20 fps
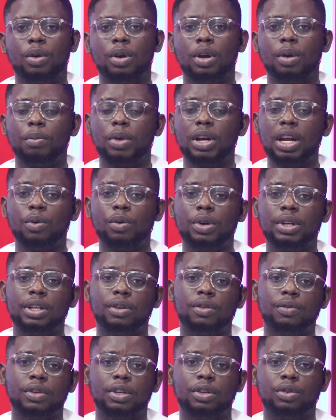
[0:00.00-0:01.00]
but now we're
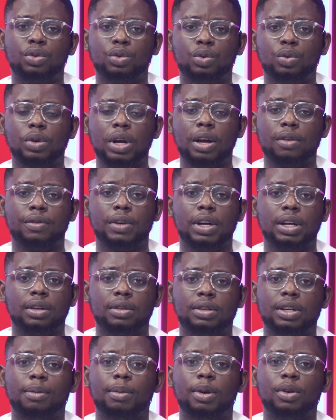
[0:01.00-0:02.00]
delving into our final
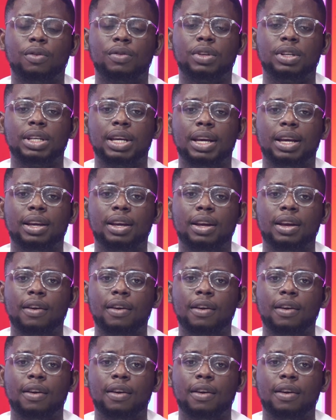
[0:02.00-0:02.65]
segment of the day,